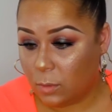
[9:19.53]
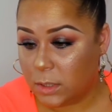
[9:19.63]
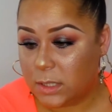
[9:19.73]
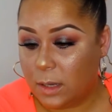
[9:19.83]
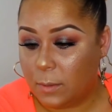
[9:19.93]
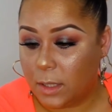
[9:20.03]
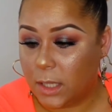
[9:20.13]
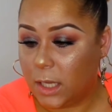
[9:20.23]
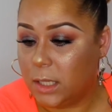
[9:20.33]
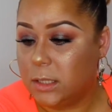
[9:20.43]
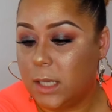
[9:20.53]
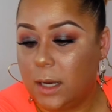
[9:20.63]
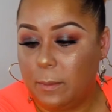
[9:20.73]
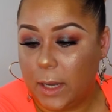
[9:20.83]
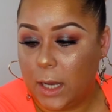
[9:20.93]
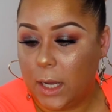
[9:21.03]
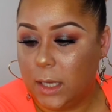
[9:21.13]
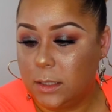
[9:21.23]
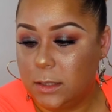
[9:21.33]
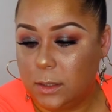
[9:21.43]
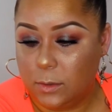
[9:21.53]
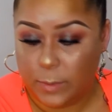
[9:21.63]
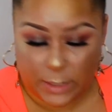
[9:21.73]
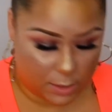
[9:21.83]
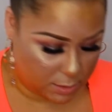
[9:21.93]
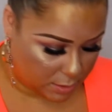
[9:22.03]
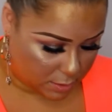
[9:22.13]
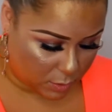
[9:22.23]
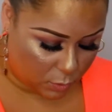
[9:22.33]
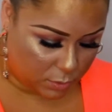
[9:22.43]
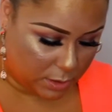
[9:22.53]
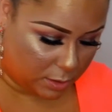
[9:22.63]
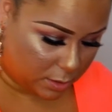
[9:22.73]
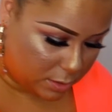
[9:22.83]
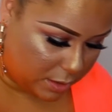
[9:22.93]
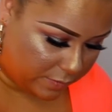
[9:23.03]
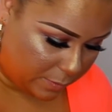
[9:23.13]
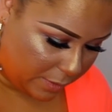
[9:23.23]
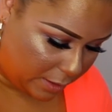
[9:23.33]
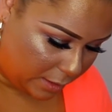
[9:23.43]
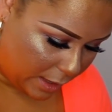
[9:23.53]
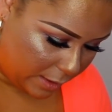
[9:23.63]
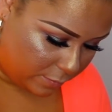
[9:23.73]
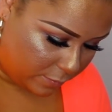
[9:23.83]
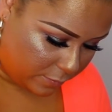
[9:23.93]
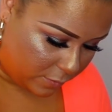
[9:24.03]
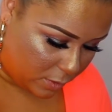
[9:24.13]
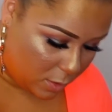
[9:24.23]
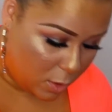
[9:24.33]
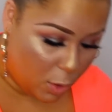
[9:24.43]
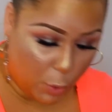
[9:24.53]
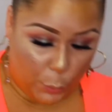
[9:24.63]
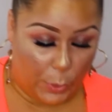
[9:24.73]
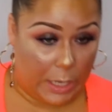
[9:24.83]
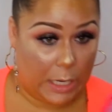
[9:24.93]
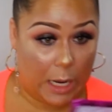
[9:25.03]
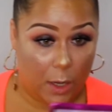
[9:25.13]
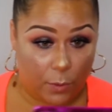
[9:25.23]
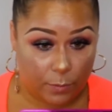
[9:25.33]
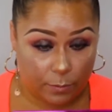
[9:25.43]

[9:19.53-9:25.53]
want some on the inside of my eye too because this gold digger is giving me life right now.